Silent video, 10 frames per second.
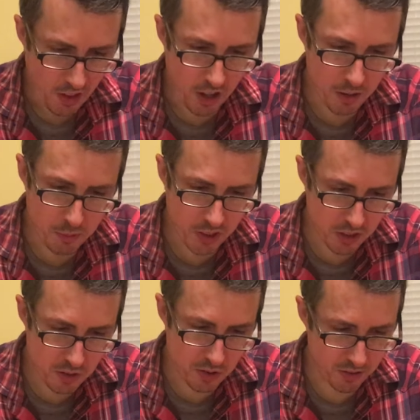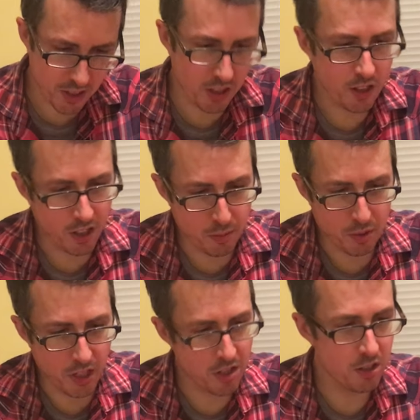Um, and then you sort of get the
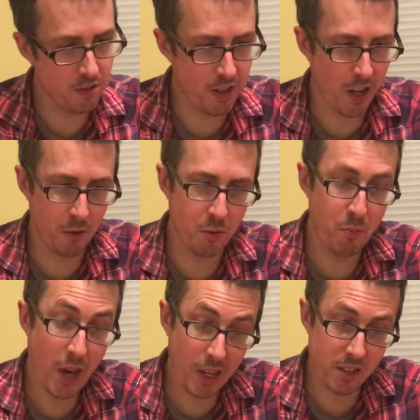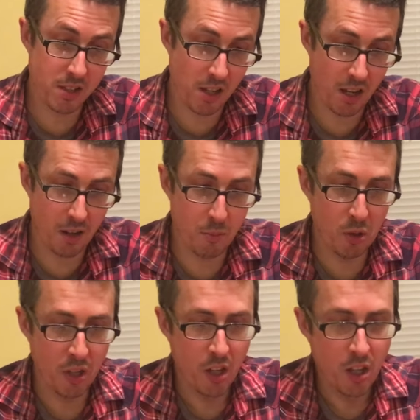combination of that with backstab,
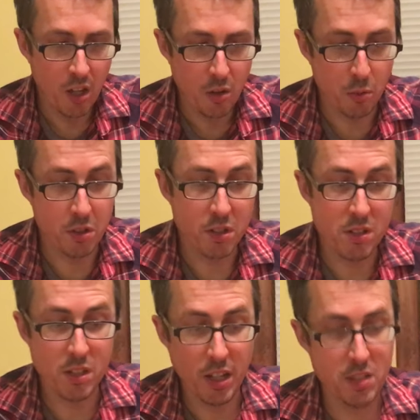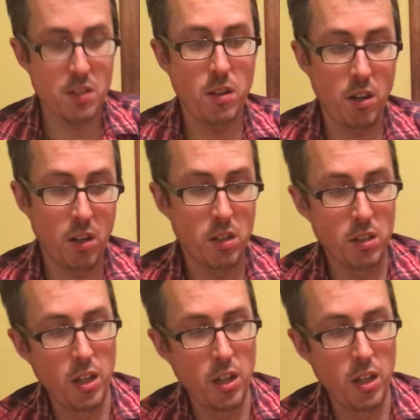which is an X card